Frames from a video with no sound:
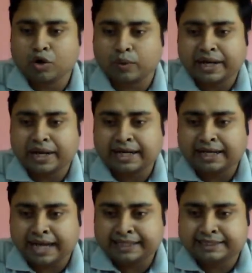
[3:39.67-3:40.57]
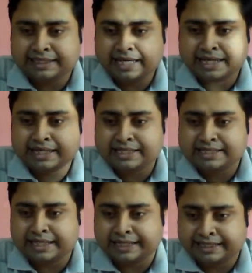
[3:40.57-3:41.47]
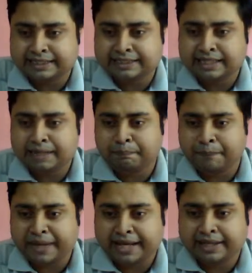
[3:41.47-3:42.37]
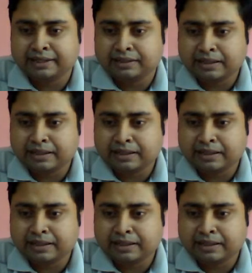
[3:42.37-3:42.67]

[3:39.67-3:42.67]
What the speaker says: when a light ray is hitting the plane?